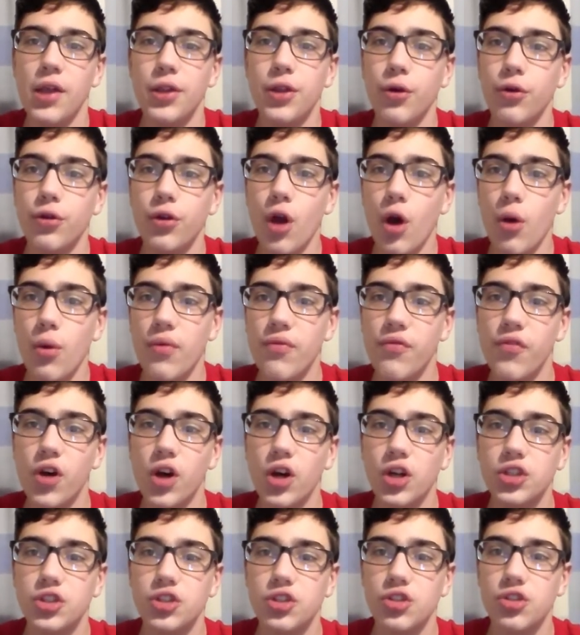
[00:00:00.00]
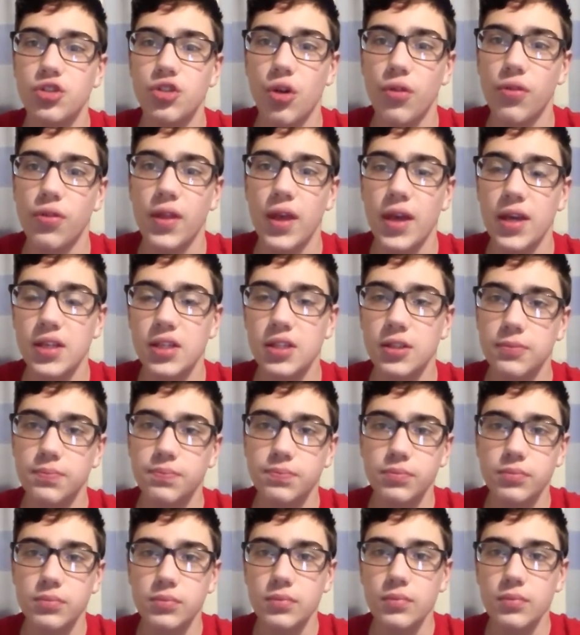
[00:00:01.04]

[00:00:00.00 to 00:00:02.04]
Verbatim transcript: There are no inversions on this.